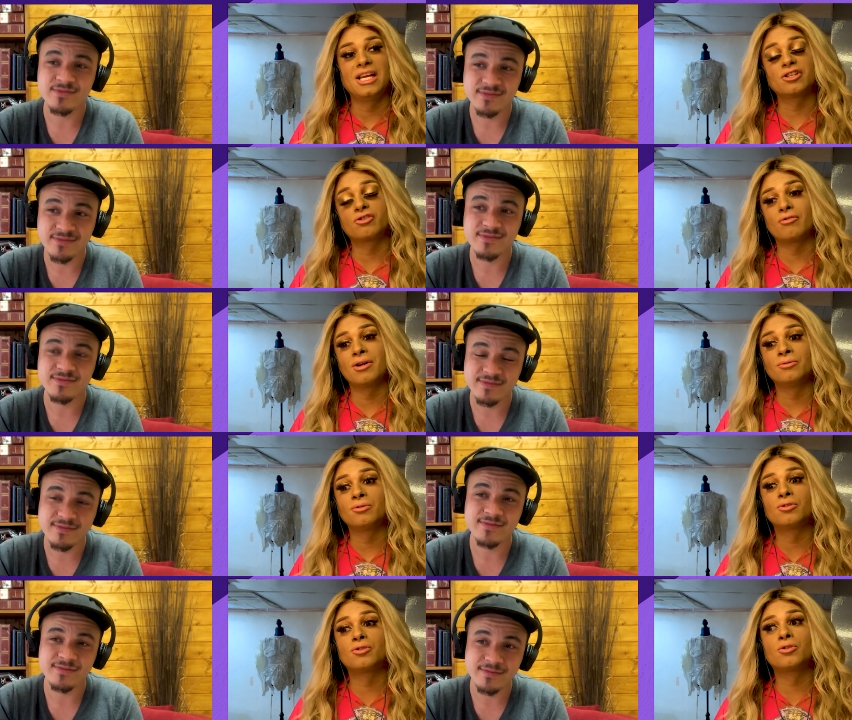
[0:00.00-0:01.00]
Speaker 1: has grown
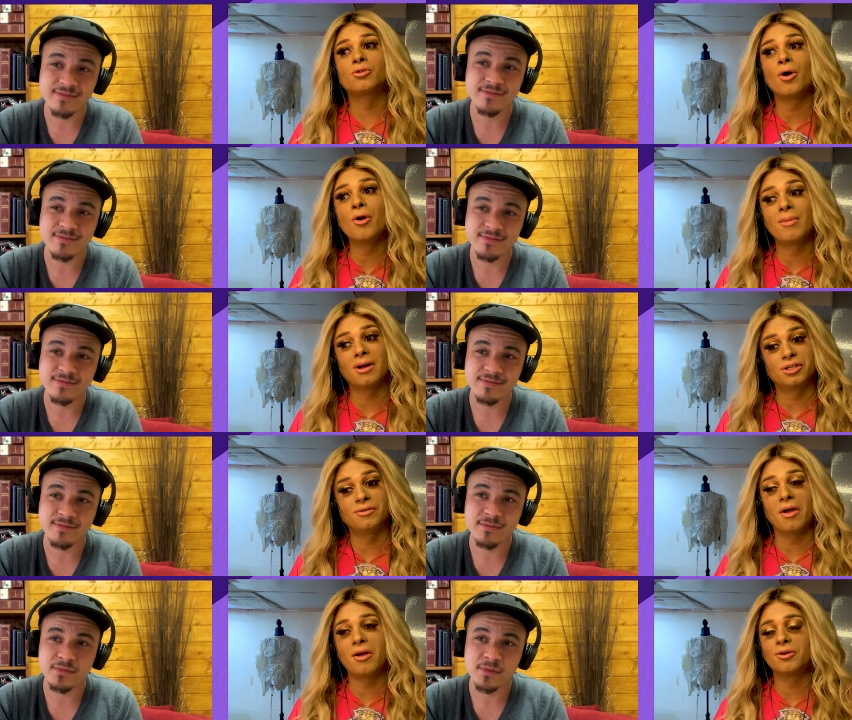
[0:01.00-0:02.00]
so much.
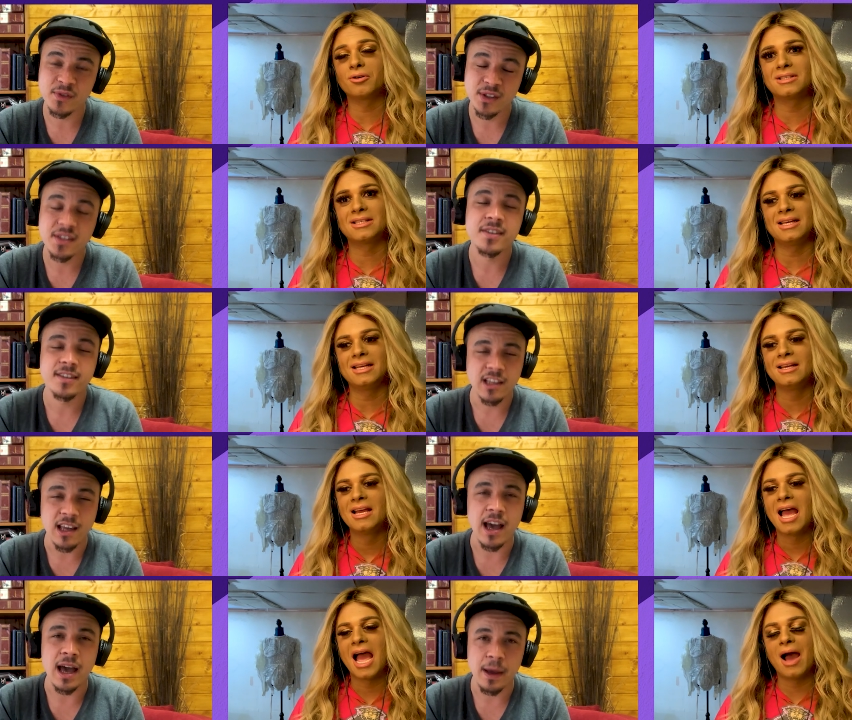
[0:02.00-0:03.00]
You've only got to see
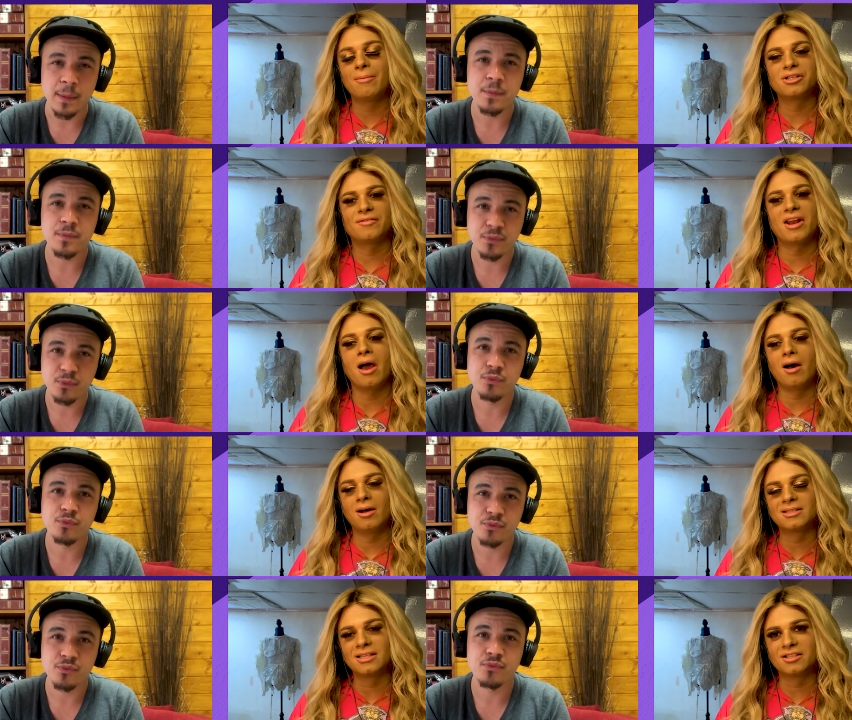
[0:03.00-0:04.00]
yeah. how much of an
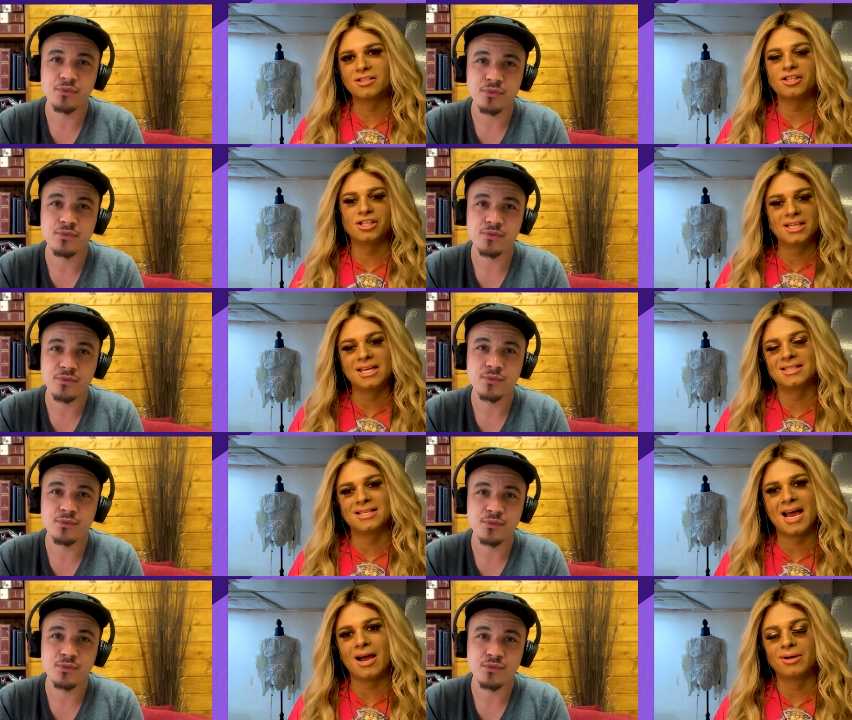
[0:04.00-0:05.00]
artist she is
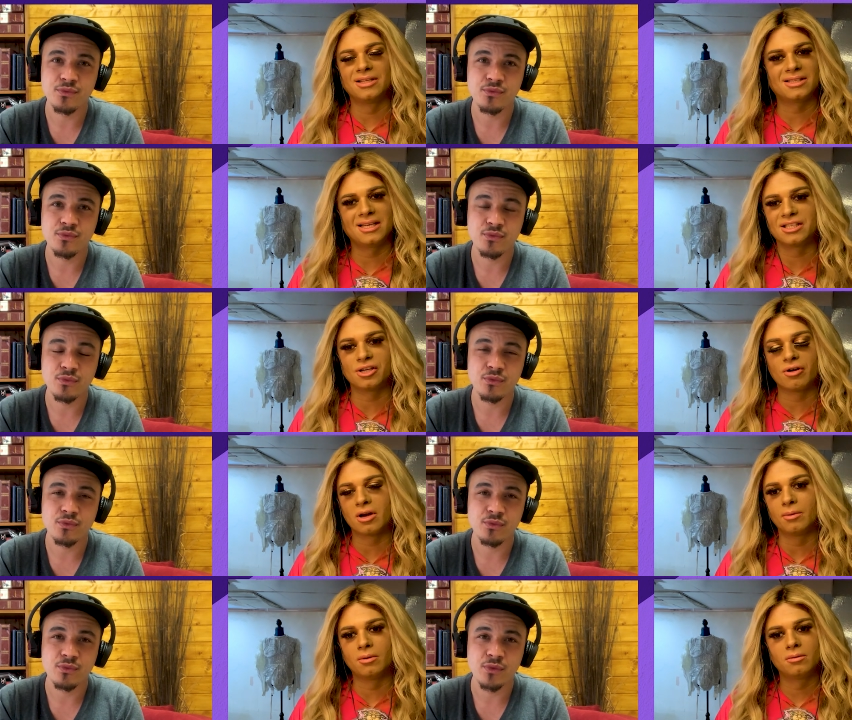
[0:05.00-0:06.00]
now. It's it's
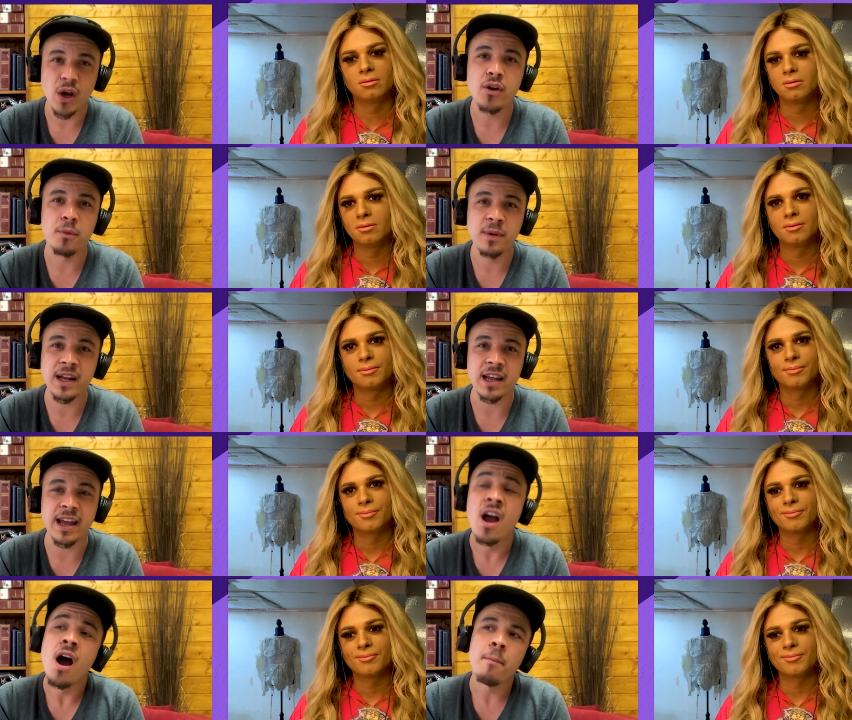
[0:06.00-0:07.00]
incredible.
Speaker 2: Oh, completely.
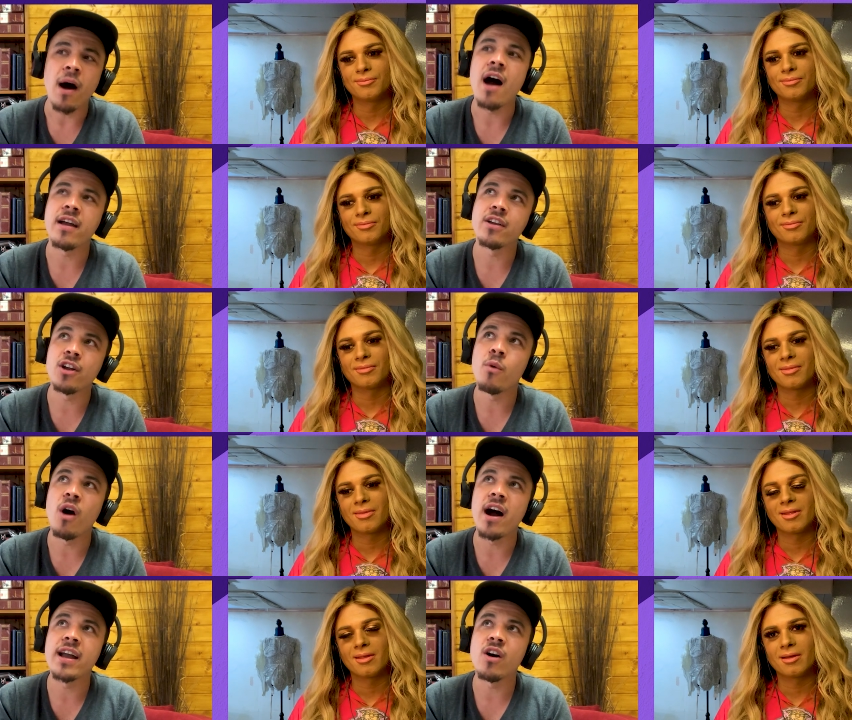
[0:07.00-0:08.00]
But I, you know what?
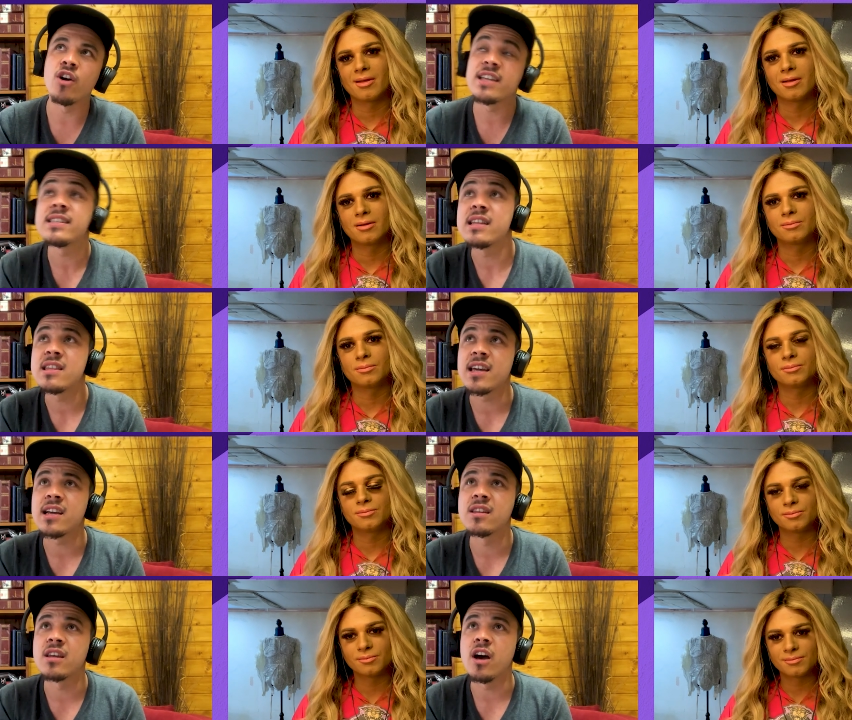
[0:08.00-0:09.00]
I honestly
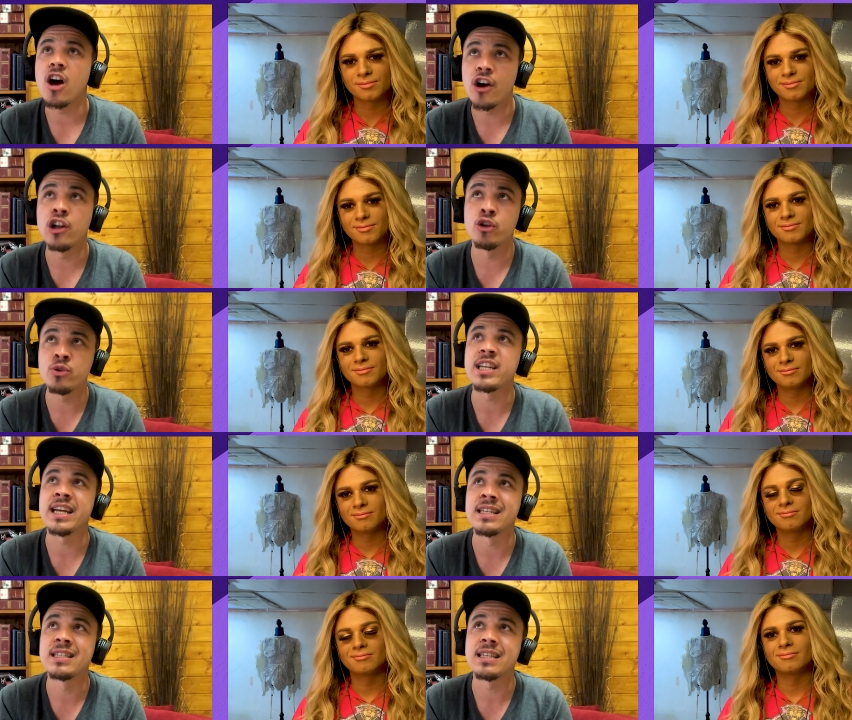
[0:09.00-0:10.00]
think that her losing
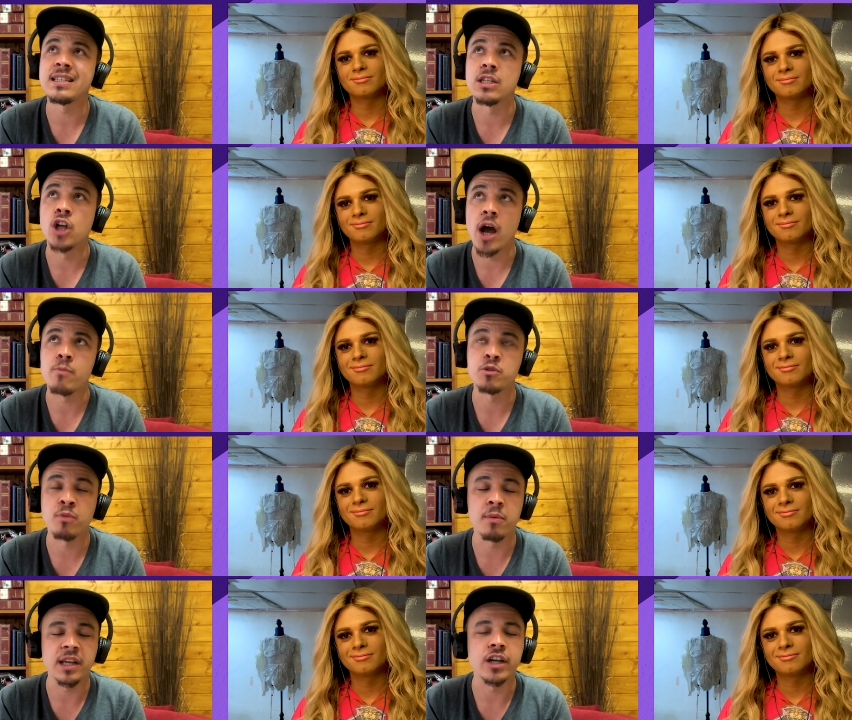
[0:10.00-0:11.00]
in season nine was
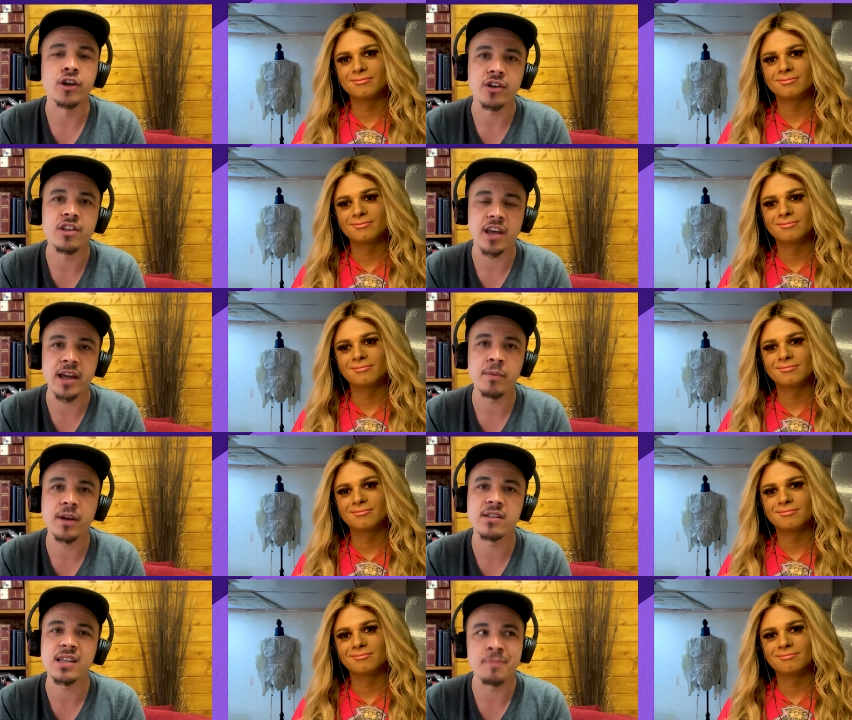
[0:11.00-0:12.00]
probably a good thing because it's